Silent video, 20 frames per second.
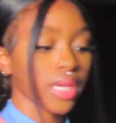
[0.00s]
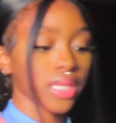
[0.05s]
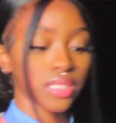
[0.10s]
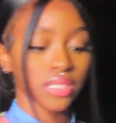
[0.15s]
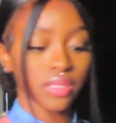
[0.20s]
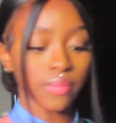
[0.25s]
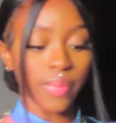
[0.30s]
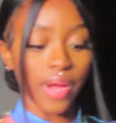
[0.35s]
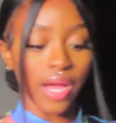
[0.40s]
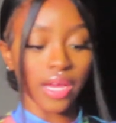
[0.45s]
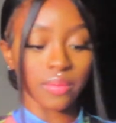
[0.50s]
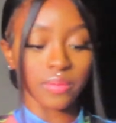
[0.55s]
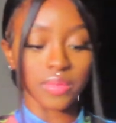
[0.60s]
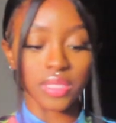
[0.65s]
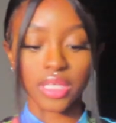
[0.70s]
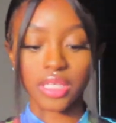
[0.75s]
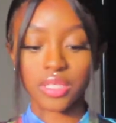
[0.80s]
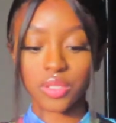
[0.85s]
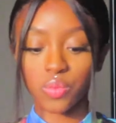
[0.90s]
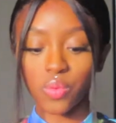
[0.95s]
is the
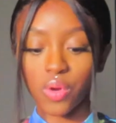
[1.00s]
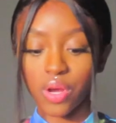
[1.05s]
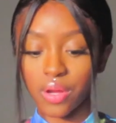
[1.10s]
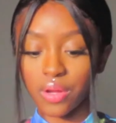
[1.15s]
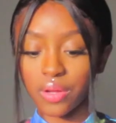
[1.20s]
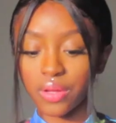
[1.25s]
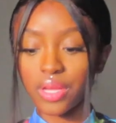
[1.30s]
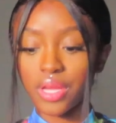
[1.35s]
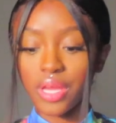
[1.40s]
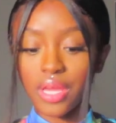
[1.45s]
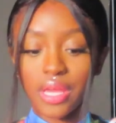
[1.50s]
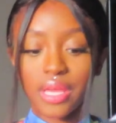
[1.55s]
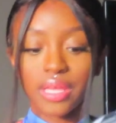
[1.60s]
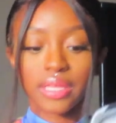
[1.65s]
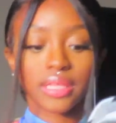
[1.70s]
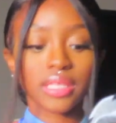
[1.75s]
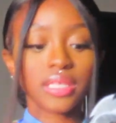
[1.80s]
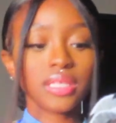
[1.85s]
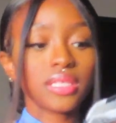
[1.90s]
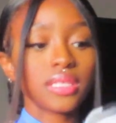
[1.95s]
bottoms as well.
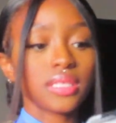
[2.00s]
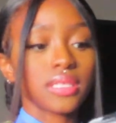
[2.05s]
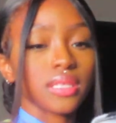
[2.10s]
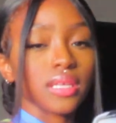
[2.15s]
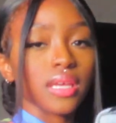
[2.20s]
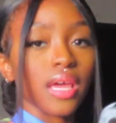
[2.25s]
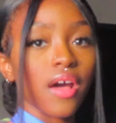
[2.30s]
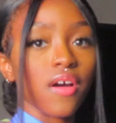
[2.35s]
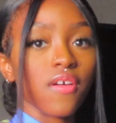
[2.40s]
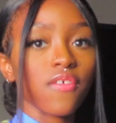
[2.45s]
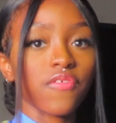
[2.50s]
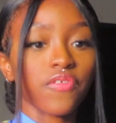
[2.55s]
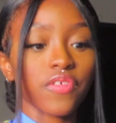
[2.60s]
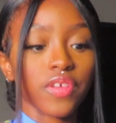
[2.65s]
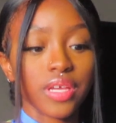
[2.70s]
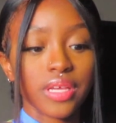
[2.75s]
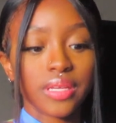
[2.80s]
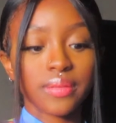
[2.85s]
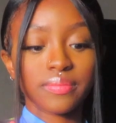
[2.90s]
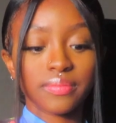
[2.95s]
This
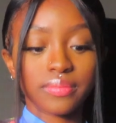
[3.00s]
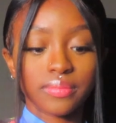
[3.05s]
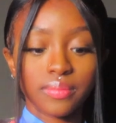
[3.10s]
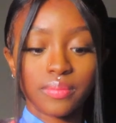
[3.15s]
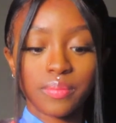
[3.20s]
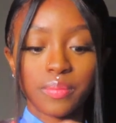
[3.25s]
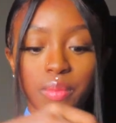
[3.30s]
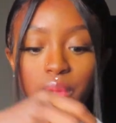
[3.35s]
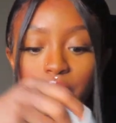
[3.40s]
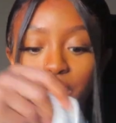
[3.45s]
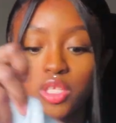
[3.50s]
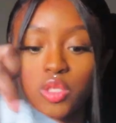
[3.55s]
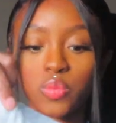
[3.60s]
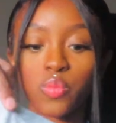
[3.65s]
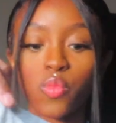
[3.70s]
outfit is